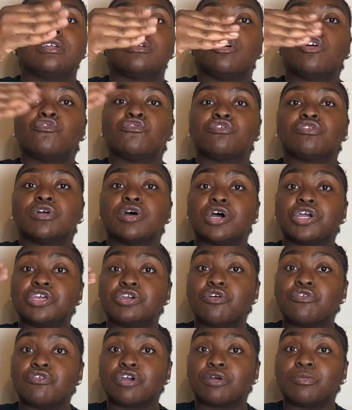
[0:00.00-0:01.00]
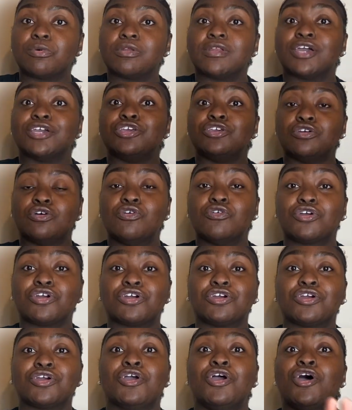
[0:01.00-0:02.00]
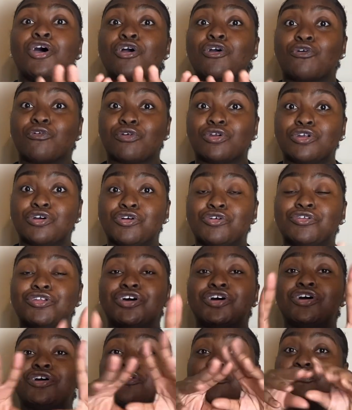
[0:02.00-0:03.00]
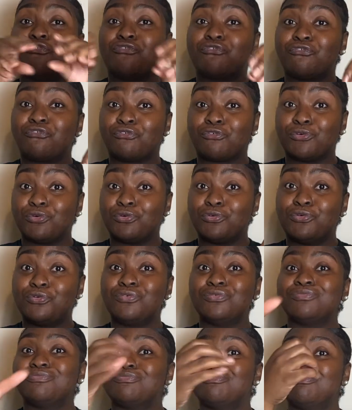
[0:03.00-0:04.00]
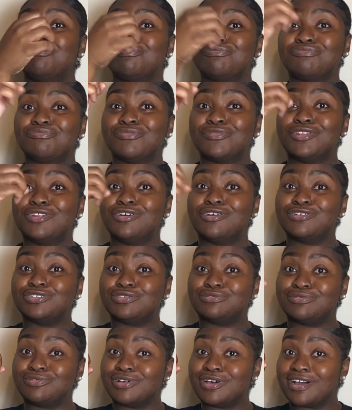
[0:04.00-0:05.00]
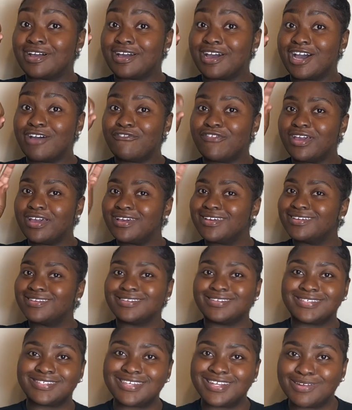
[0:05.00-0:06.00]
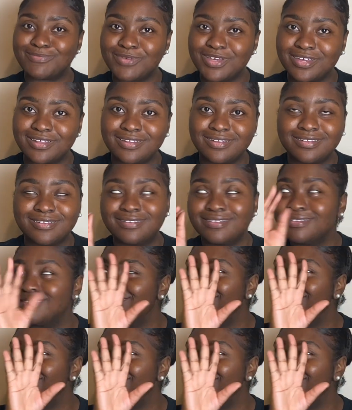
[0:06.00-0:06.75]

it over a yogurt bowl, like yogurt, granola, fruit, little agave, cinnamon.